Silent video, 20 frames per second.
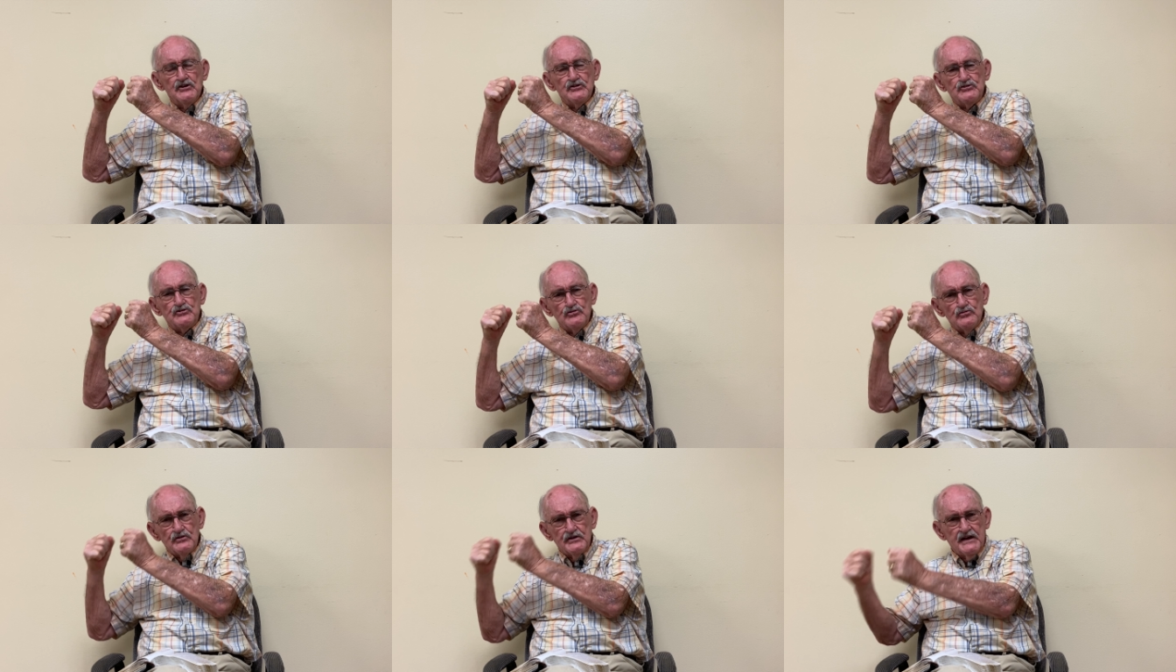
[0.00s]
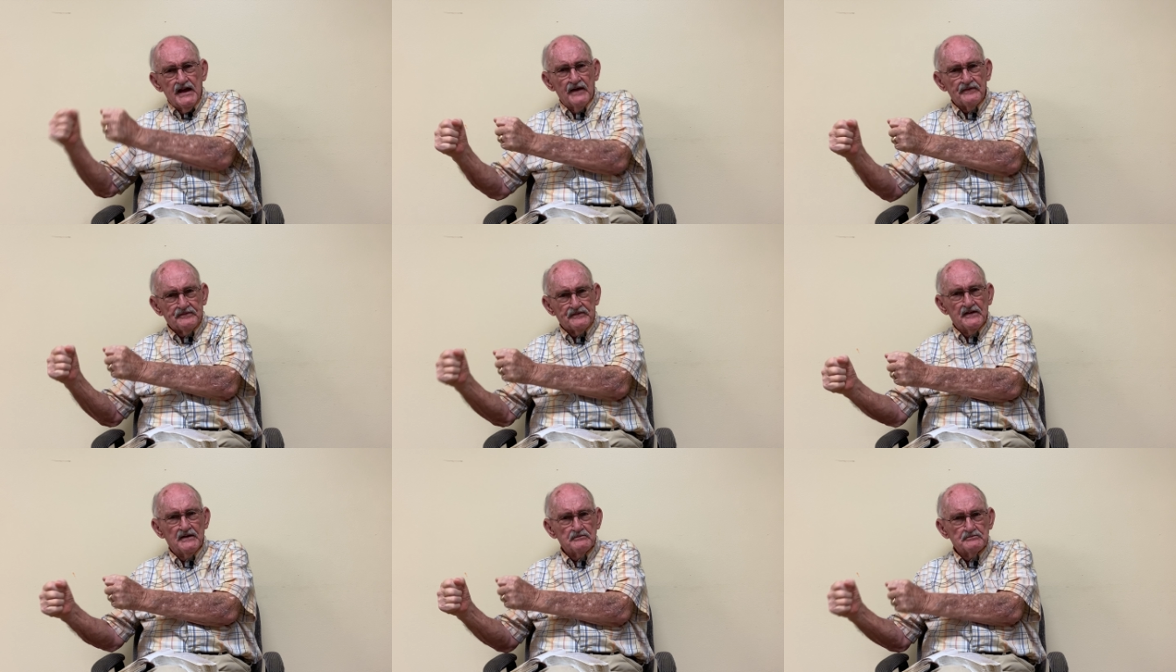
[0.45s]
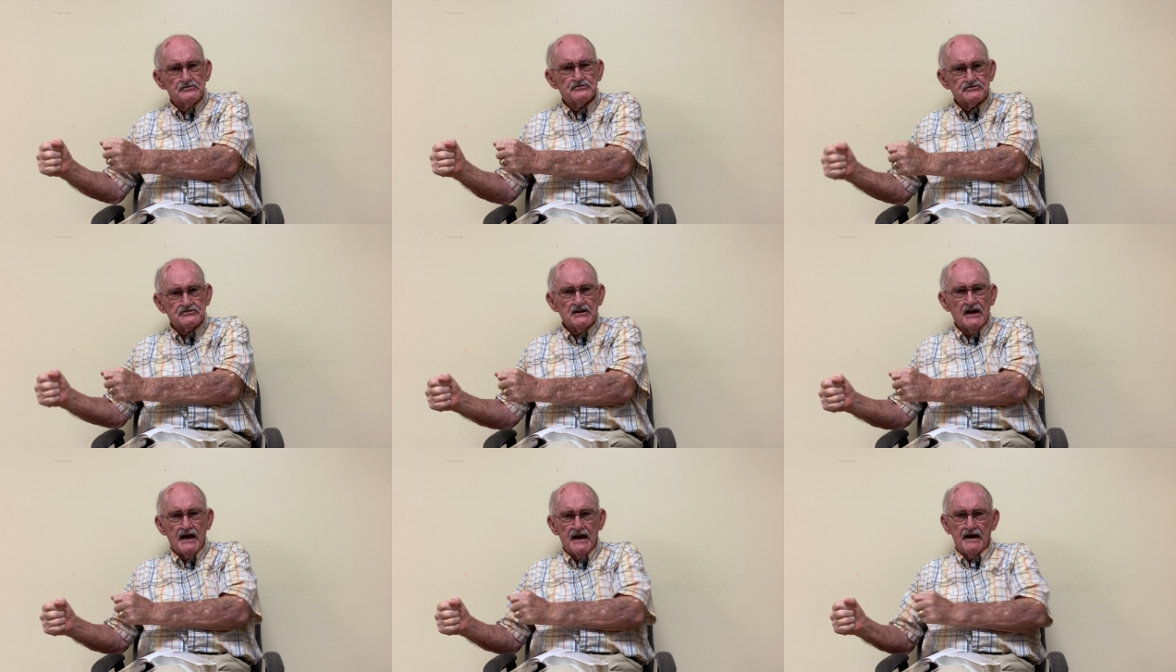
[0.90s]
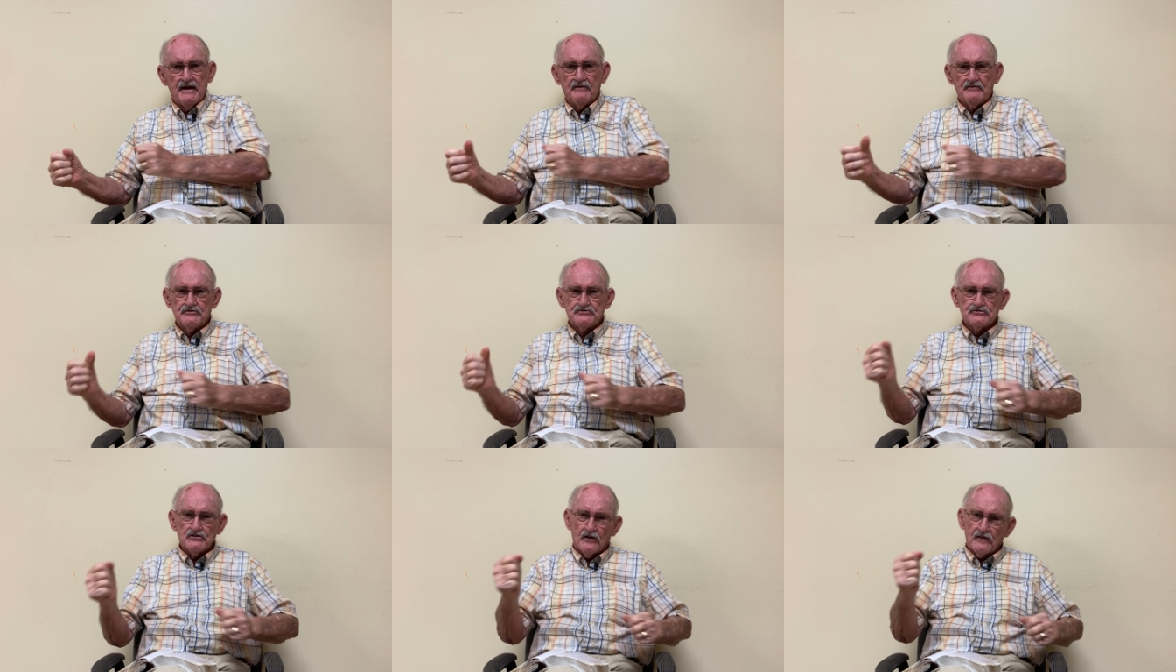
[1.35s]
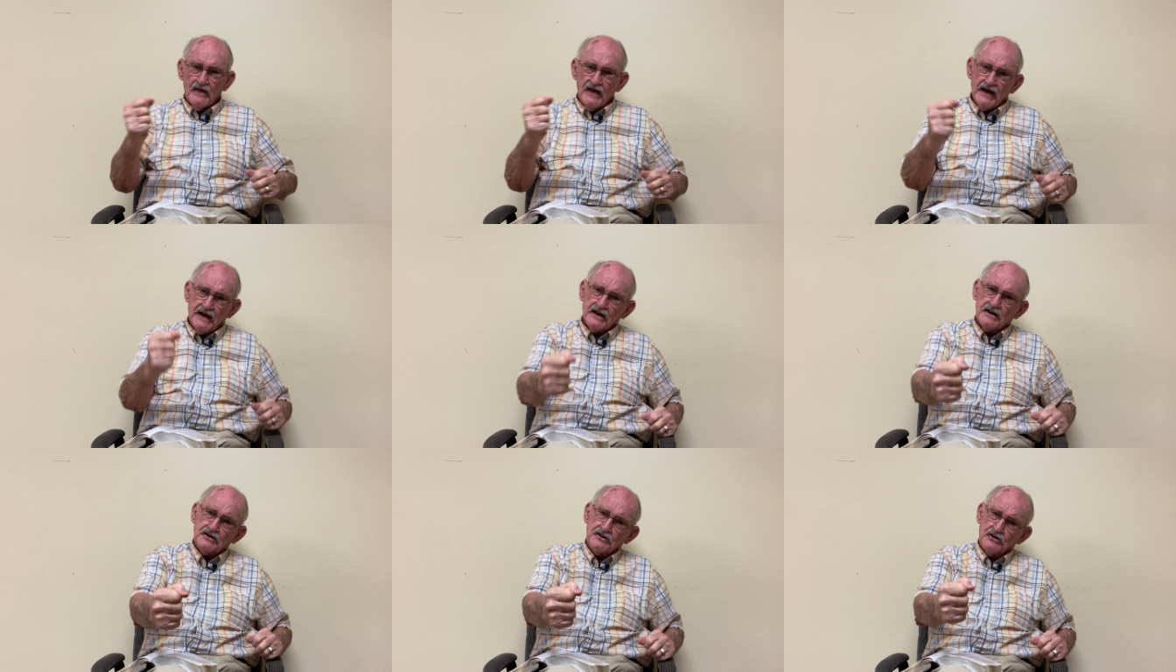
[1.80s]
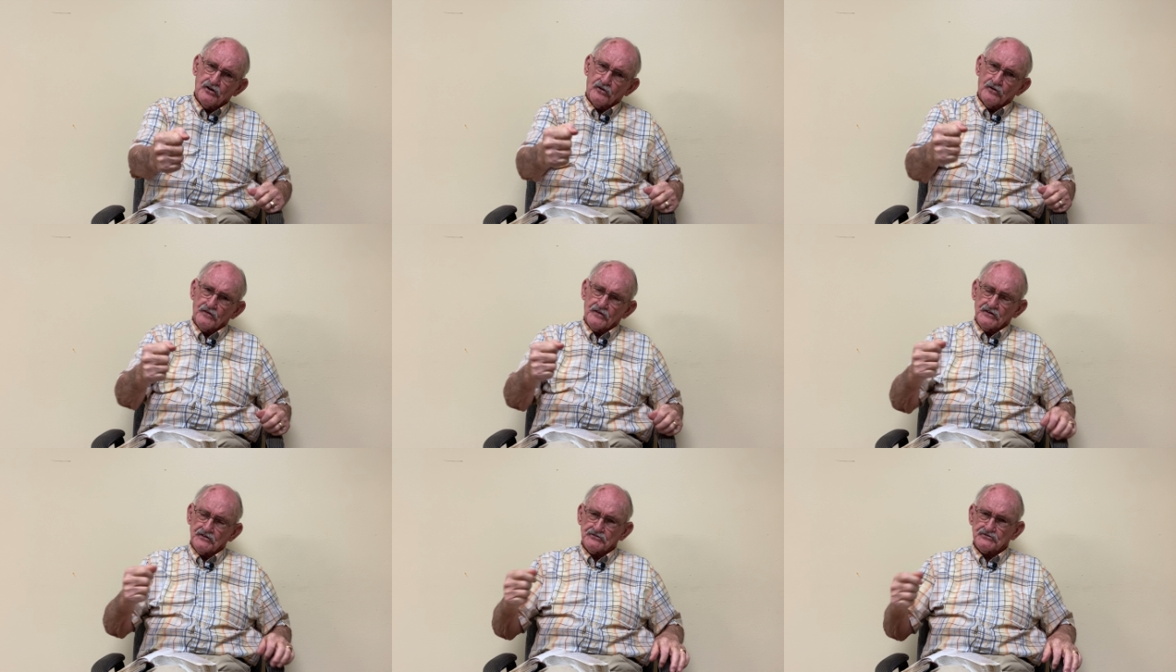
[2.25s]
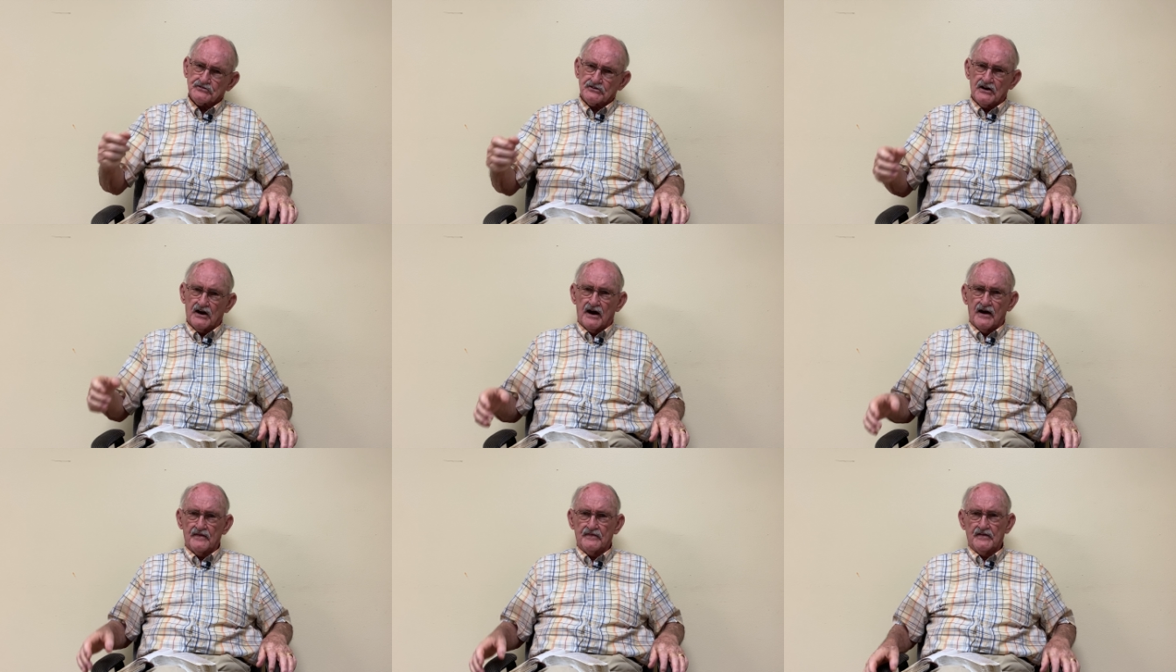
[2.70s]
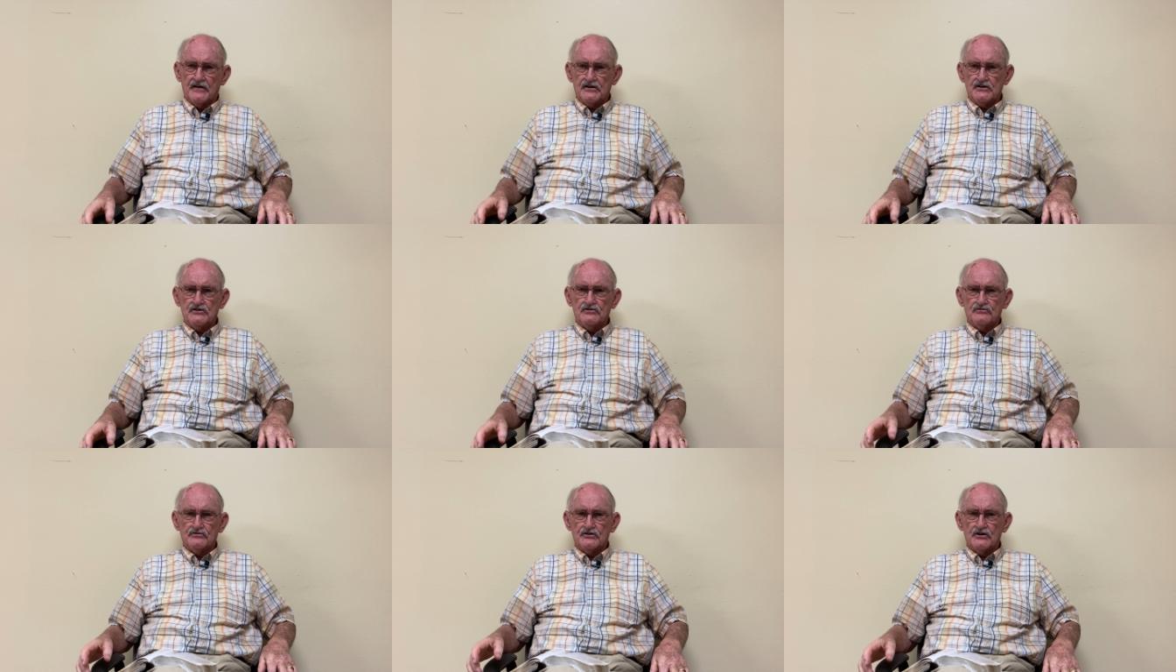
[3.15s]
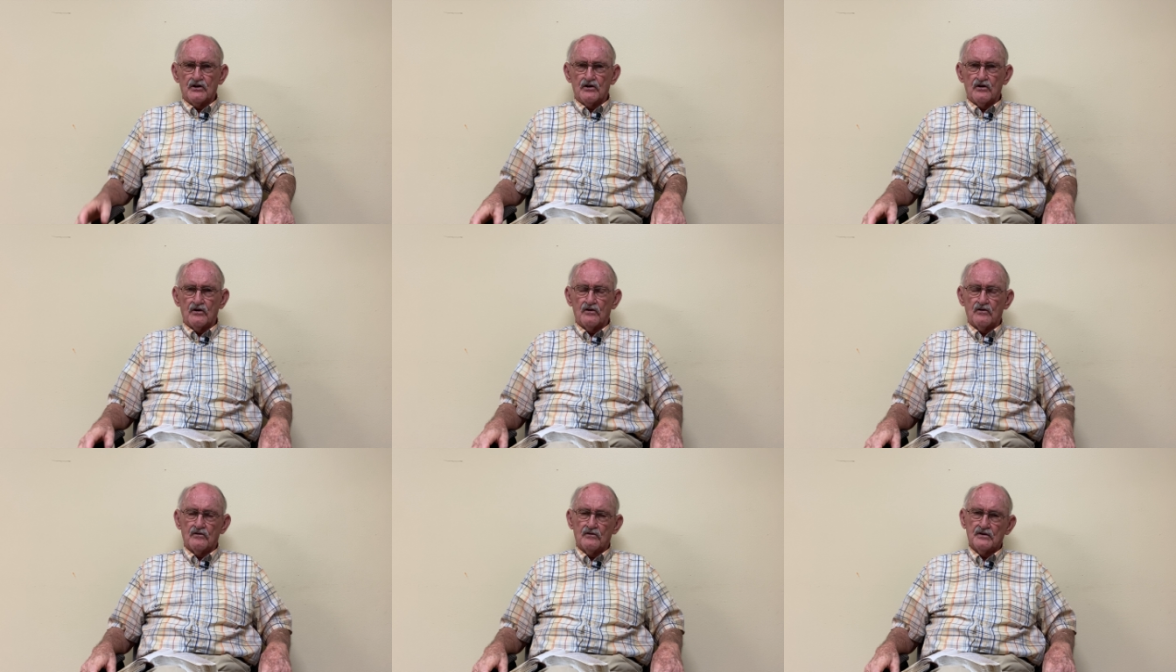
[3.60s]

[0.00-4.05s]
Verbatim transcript: to get them saved so they can know this God that you know.